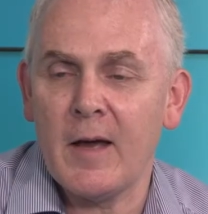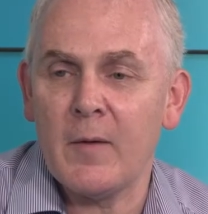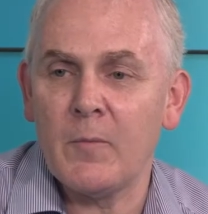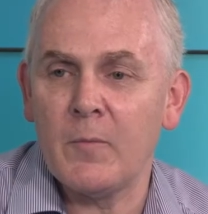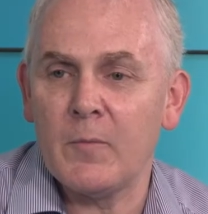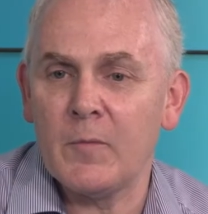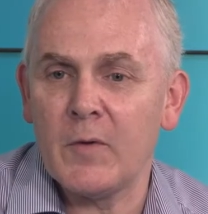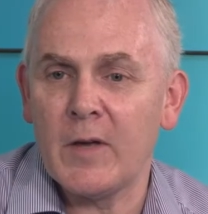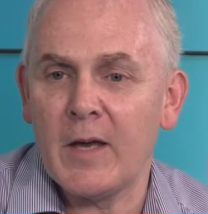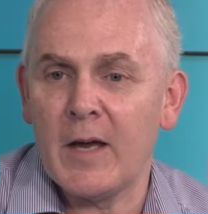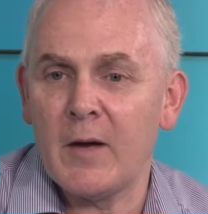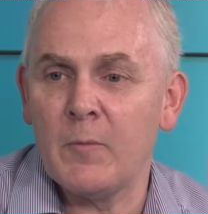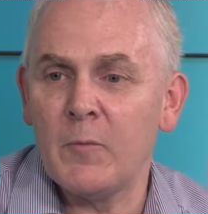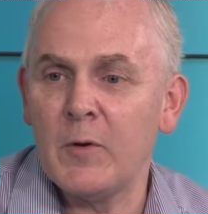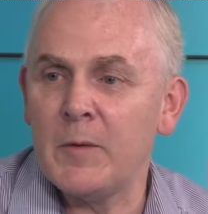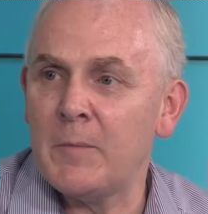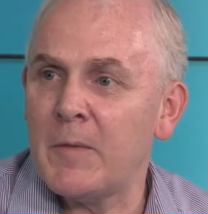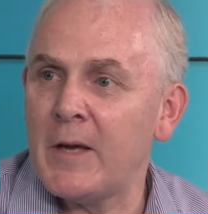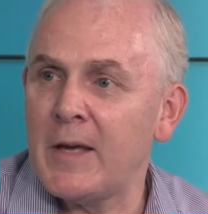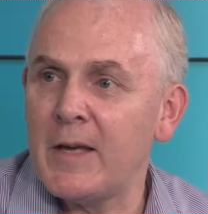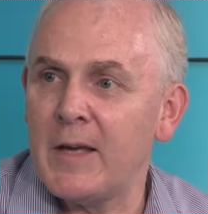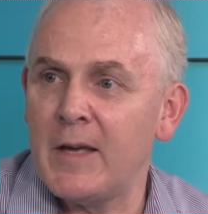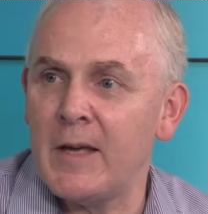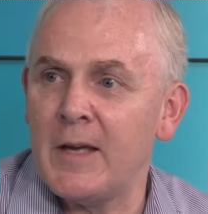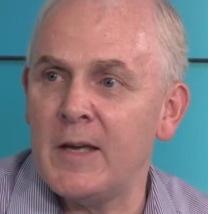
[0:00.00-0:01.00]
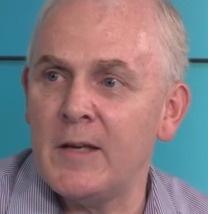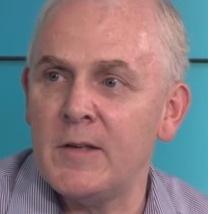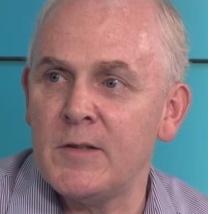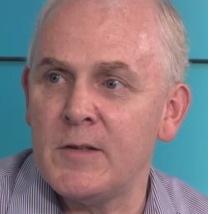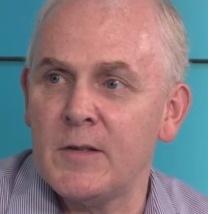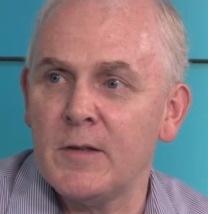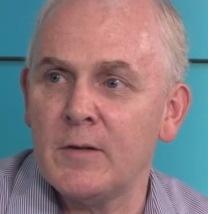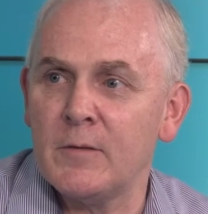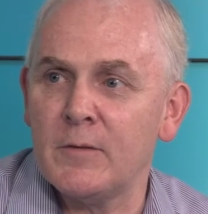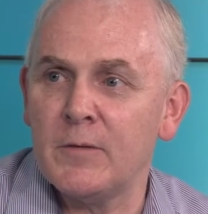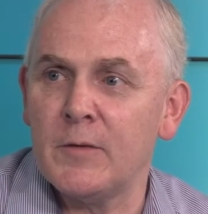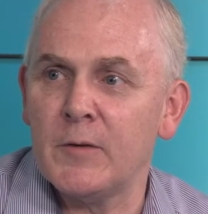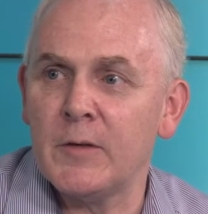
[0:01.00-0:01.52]
can we make it
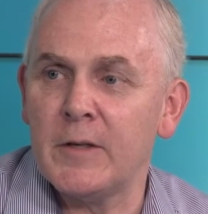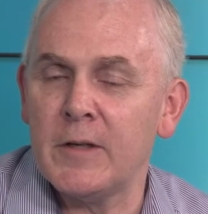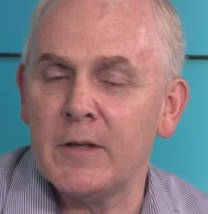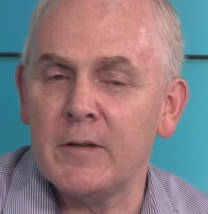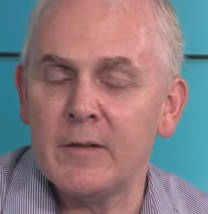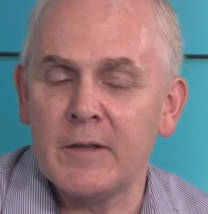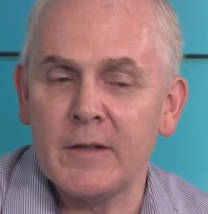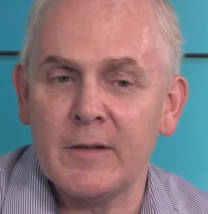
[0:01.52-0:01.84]
easier for you?